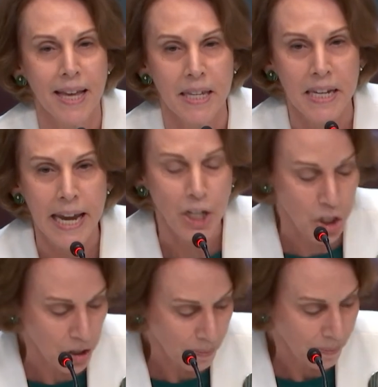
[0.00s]
as a
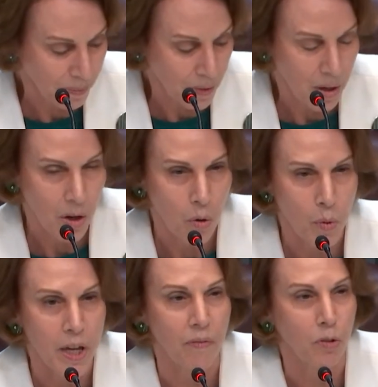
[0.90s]
nation,
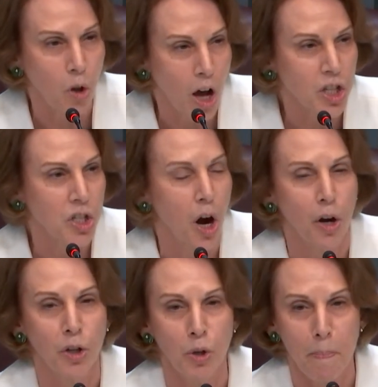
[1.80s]
we have lost
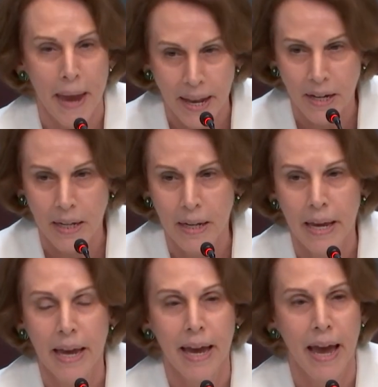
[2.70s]
our humanity
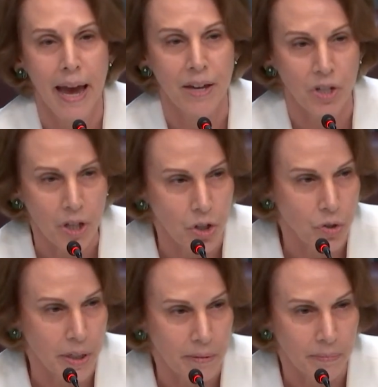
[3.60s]
as a
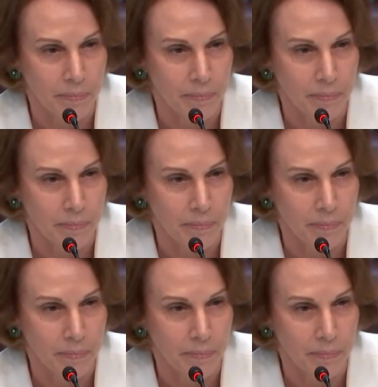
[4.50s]
country.